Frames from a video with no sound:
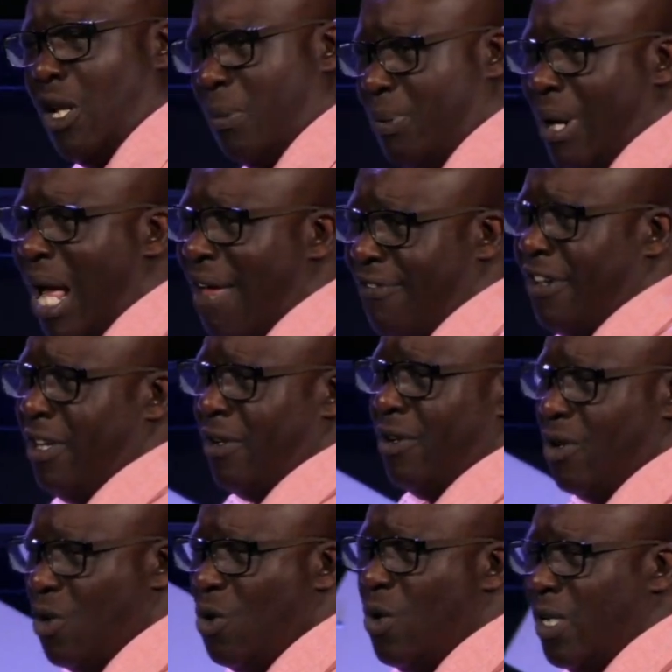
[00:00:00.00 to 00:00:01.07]
a prophet
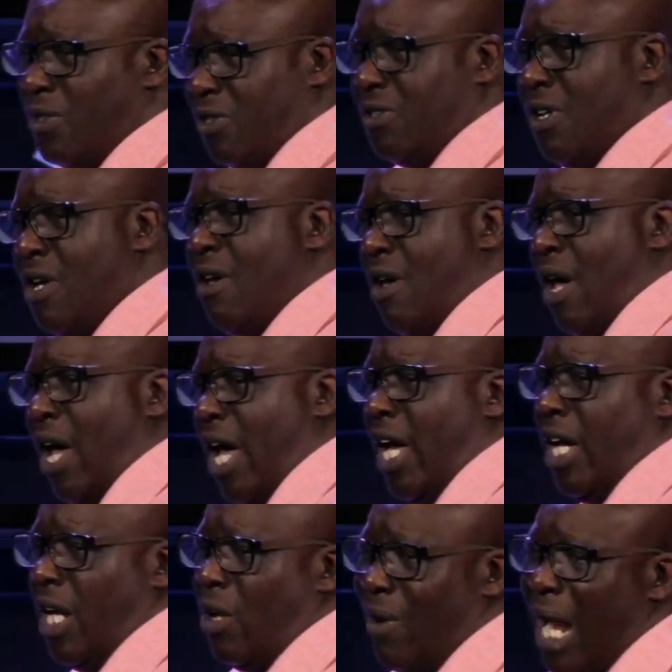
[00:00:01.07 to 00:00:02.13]
who is
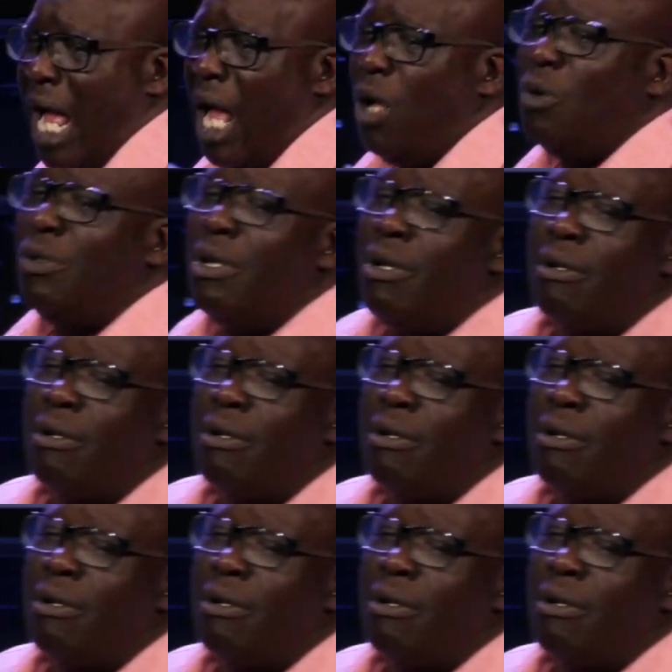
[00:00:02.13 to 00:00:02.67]
hanging around,